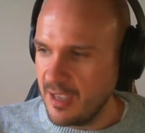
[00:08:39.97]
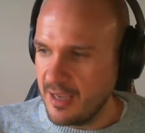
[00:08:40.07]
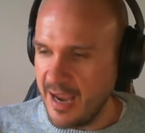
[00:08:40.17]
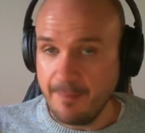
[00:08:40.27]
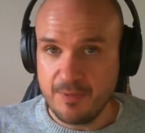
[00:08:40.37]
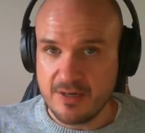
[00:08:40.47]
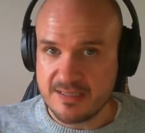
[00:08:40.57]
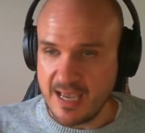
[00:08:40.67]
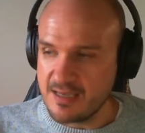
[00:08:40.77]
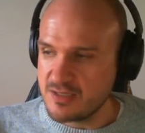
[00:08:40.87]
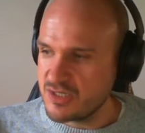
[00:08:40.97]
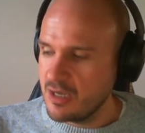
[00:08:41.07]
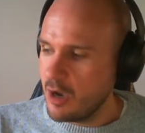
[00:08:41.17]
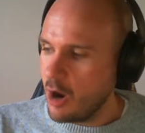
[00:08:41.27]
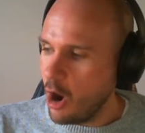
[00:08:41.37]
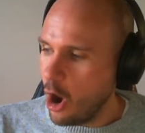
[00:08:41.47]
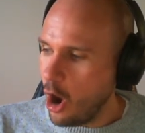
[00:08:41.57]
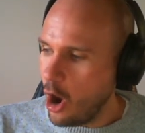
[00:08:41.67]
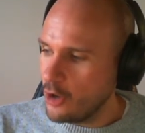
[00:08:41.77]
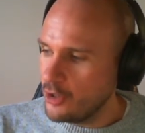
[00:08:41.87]
and happiness has
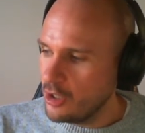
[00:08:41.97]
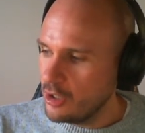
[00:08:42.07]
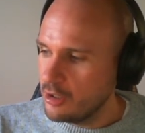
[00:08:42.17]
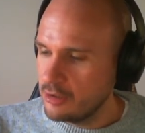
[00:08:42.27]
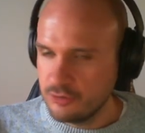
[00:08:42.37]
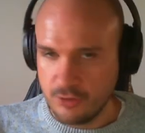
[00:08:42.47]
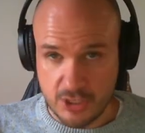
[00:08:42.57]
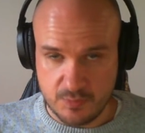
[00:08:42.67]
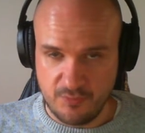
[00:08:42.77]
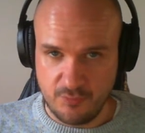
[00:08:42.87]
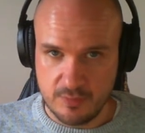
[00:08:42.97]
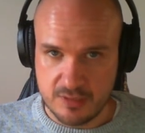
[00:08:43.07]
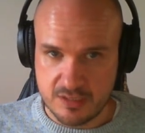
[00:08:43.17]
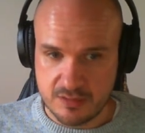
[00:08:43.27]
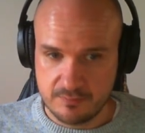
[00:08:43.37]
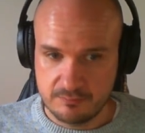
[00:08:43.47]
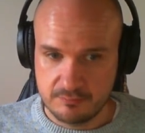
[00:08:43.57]
on task performance.